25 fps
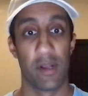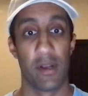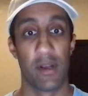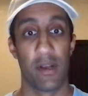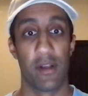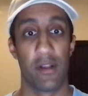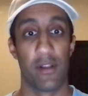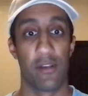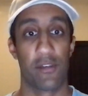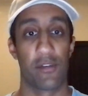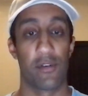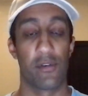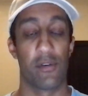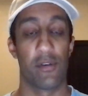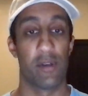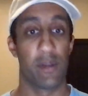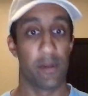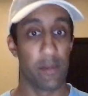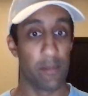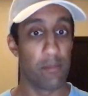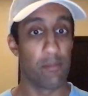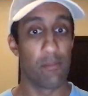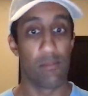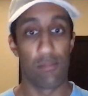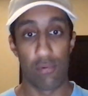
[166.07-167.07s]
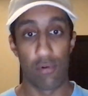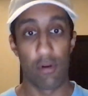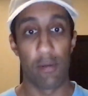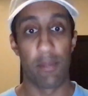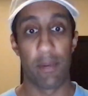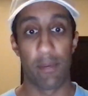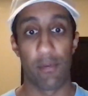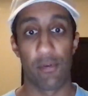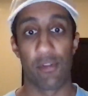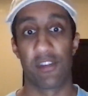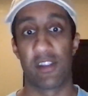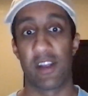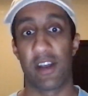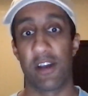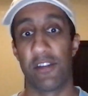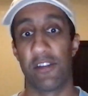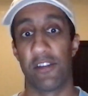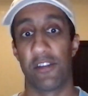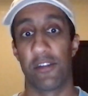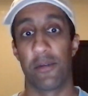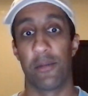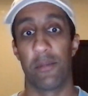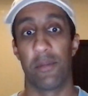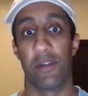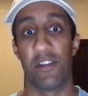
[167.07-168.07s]
So poor people tend
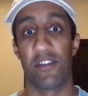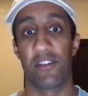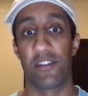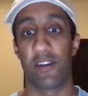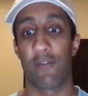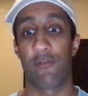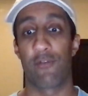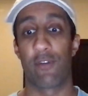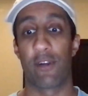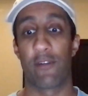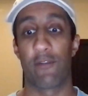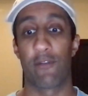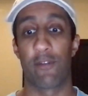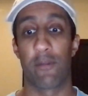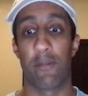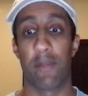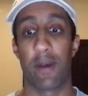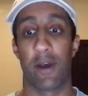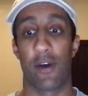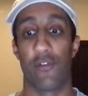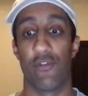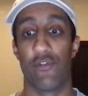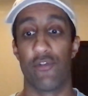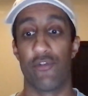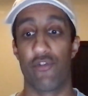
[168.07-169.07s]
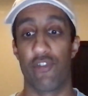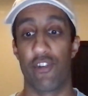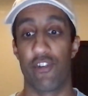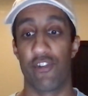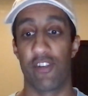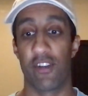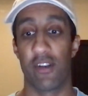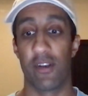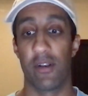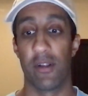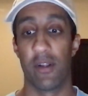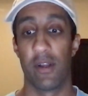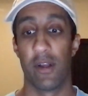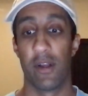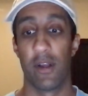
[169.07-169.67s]
to be suffering from malnutrition.